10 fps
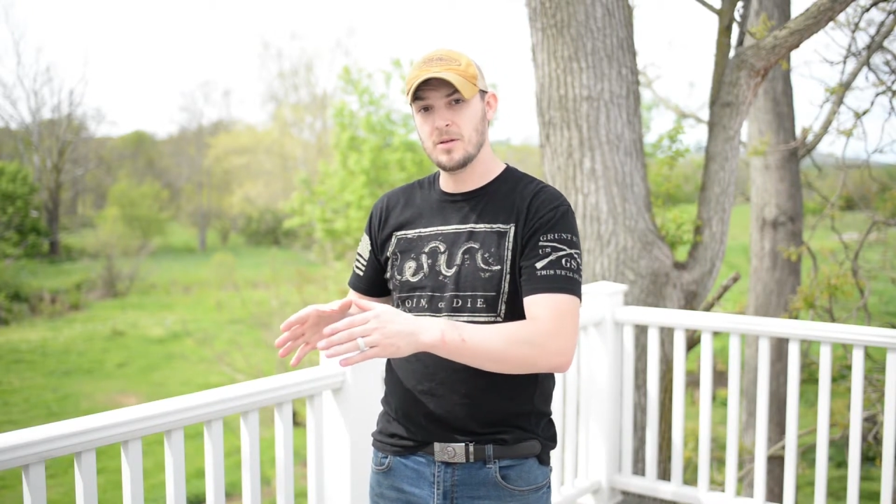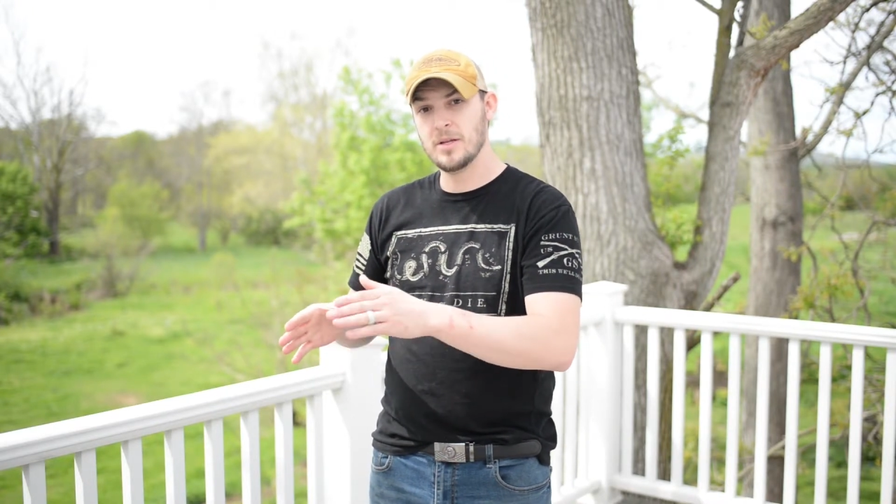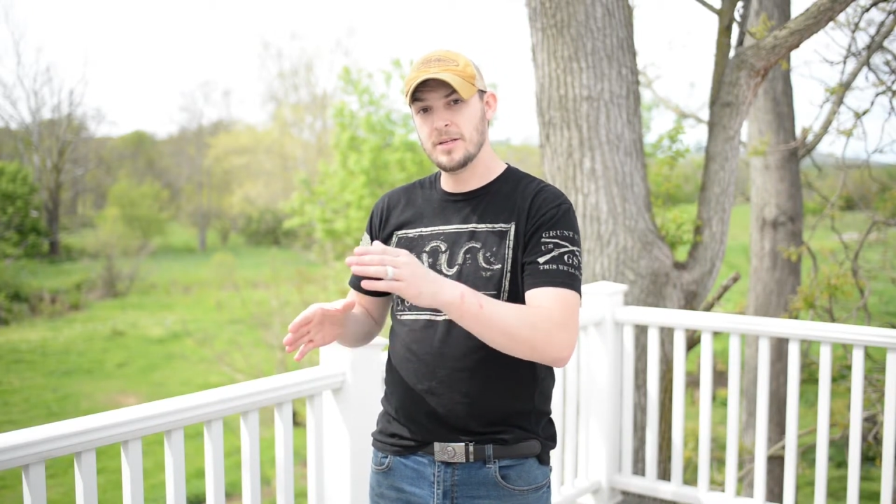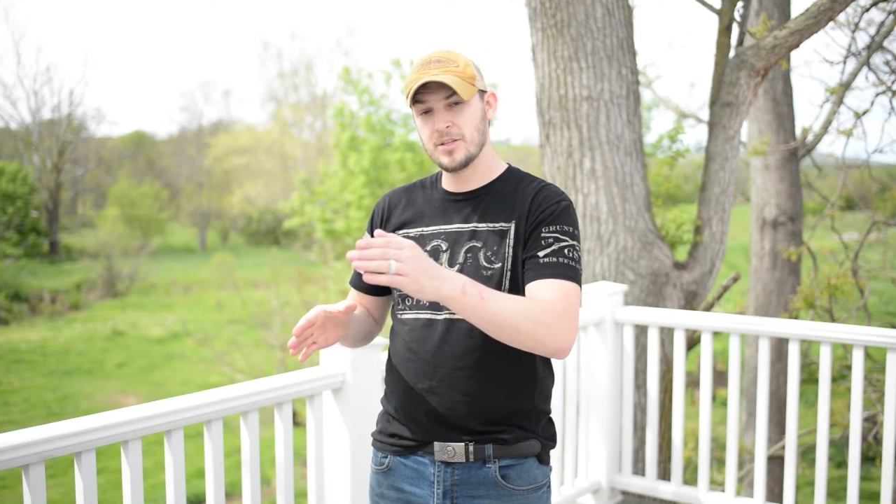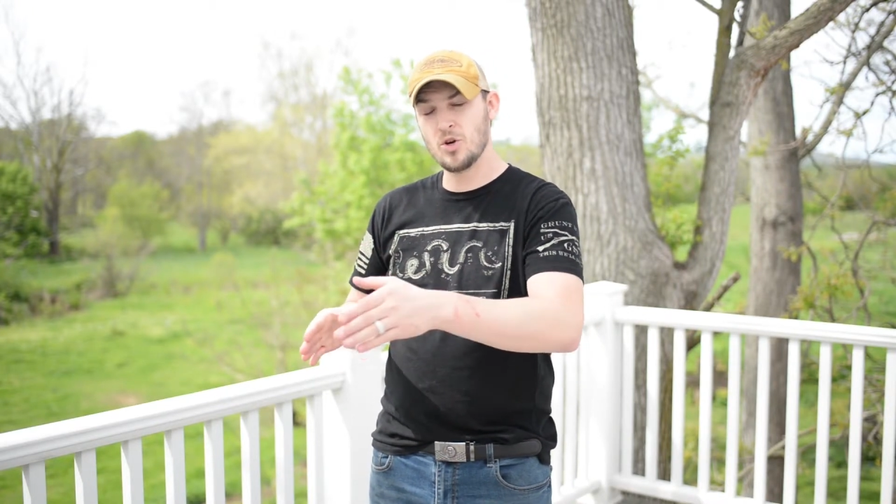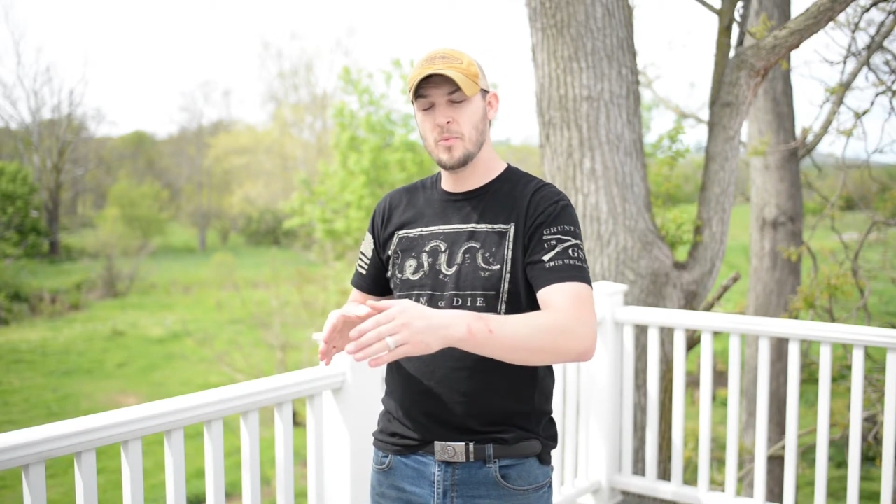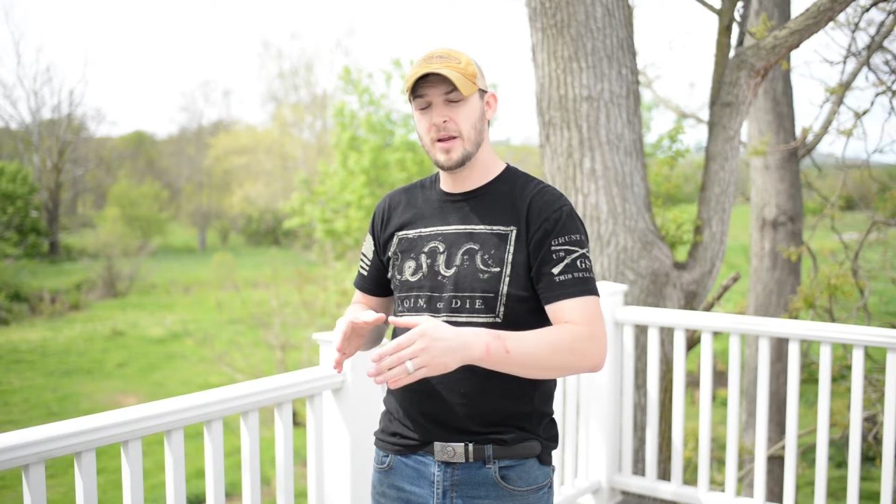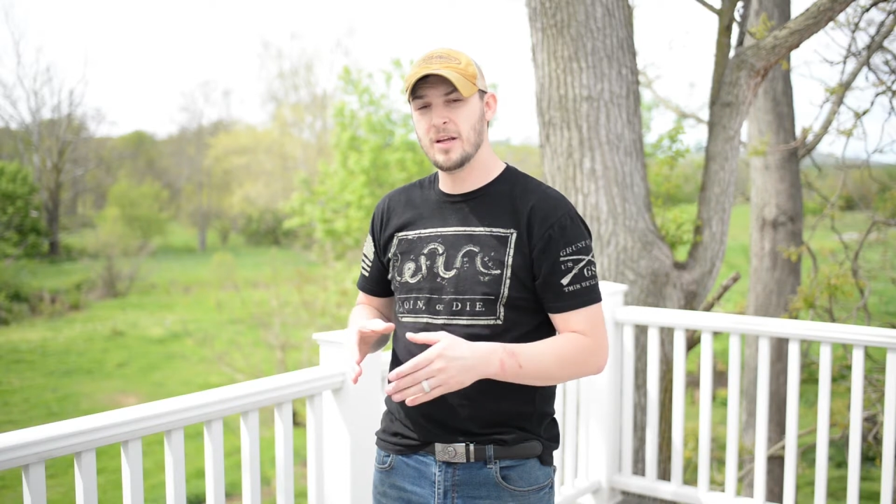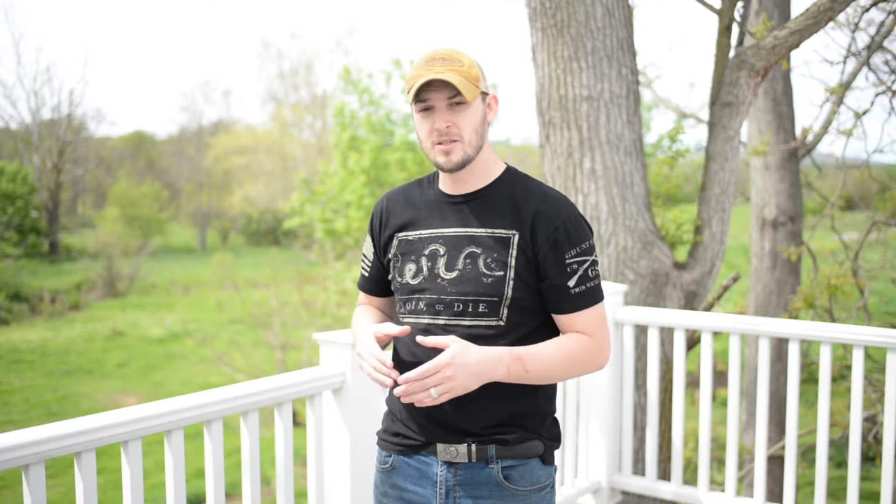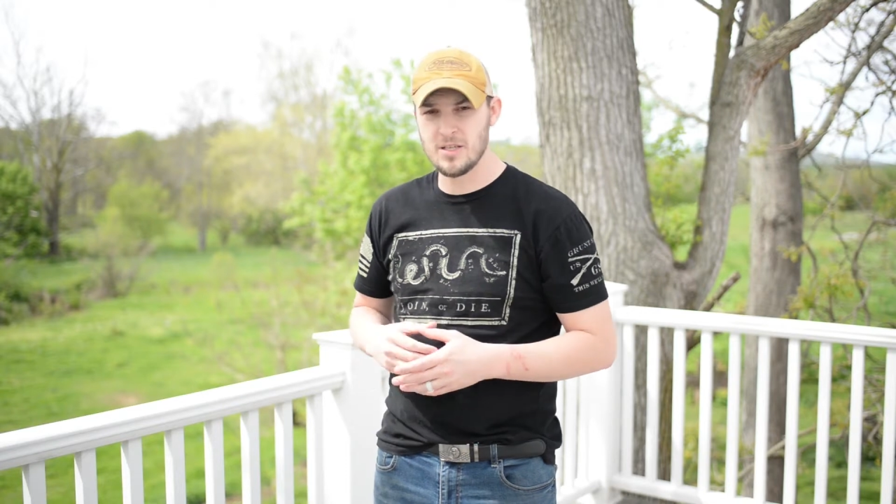that
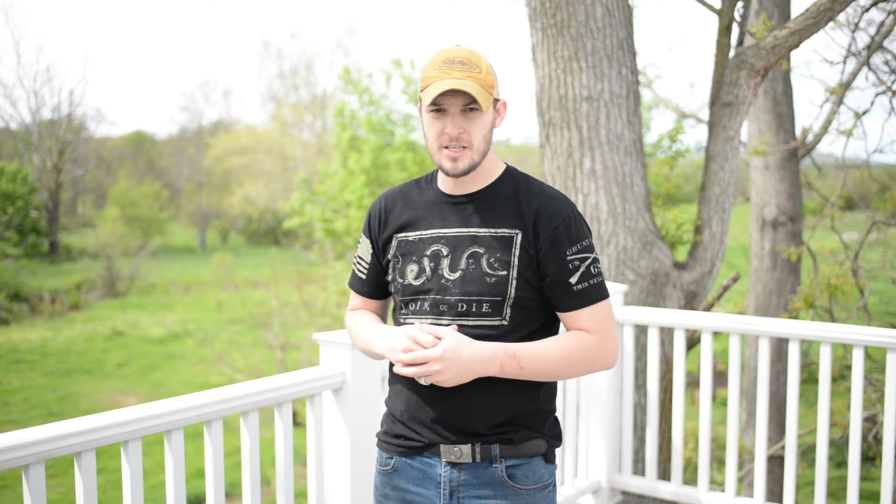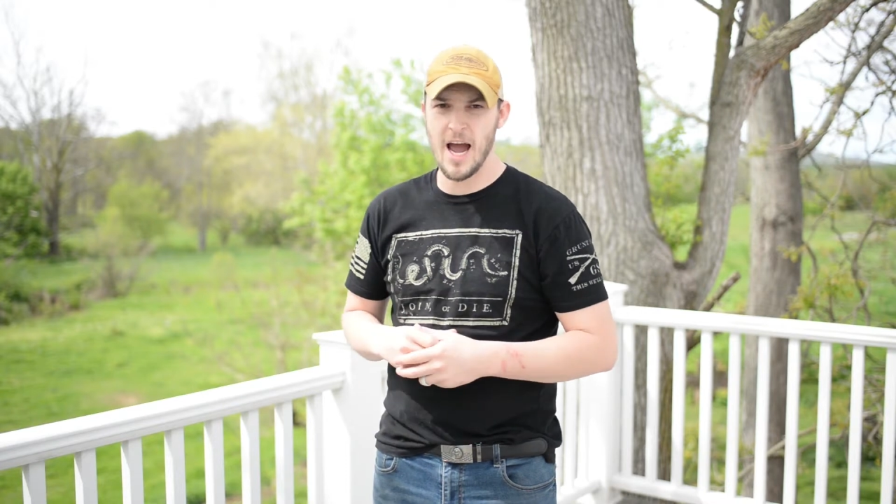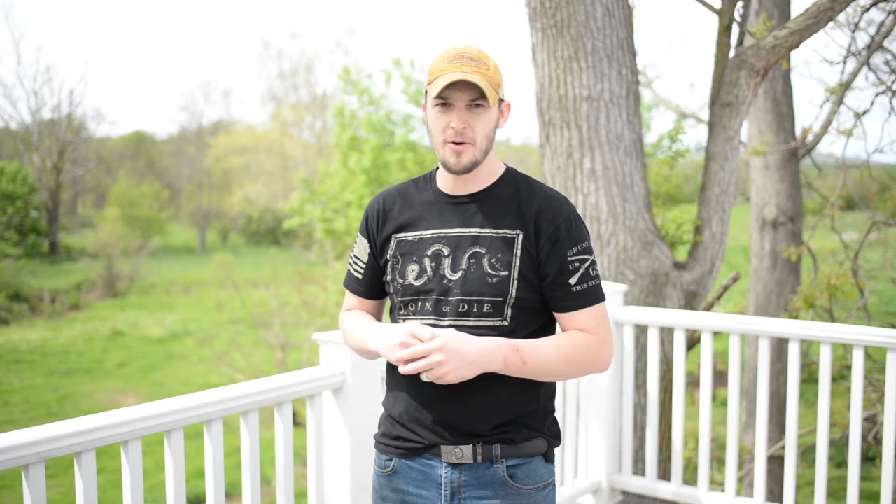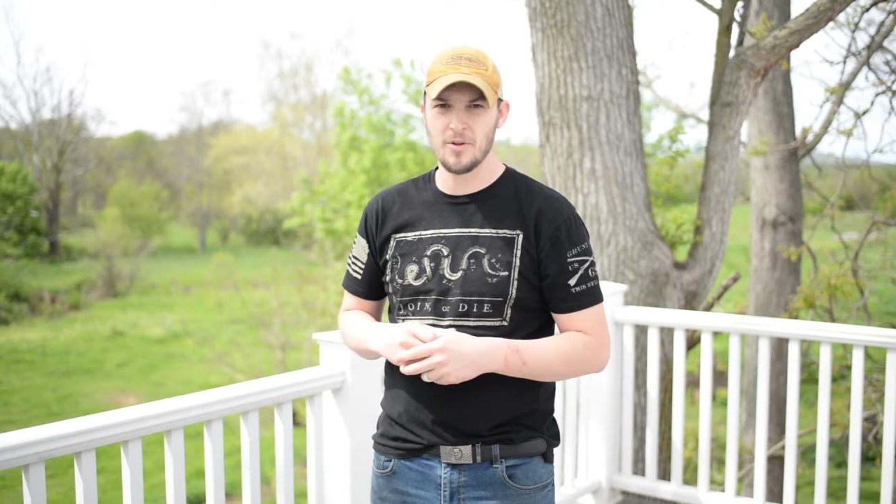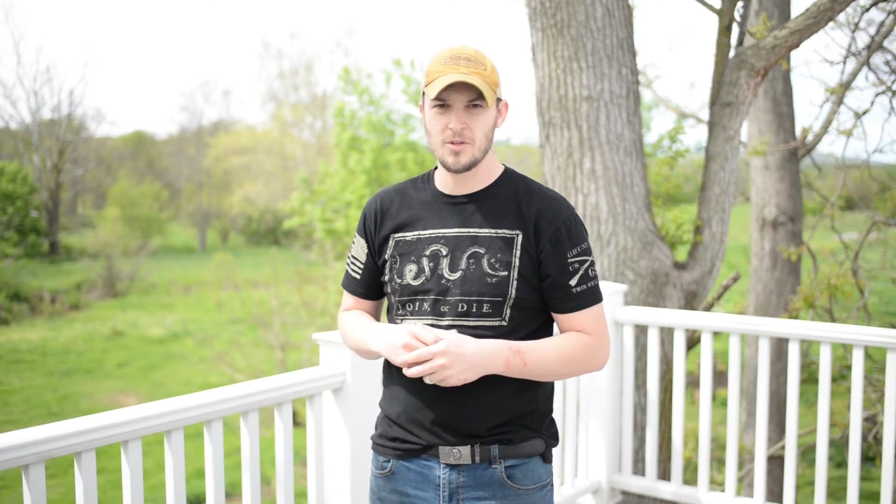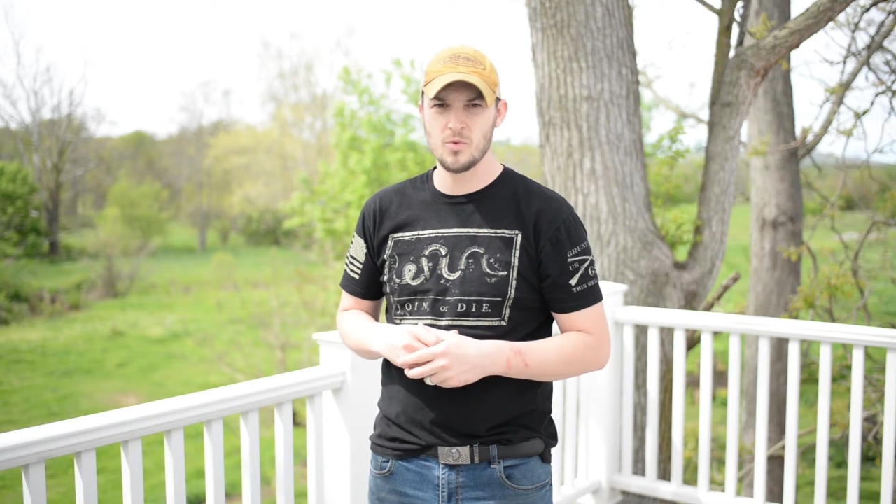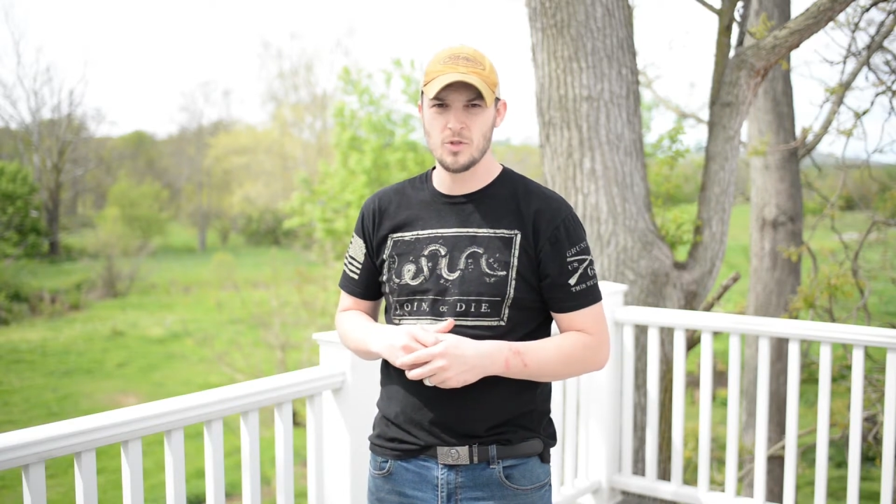disobedience to tyrants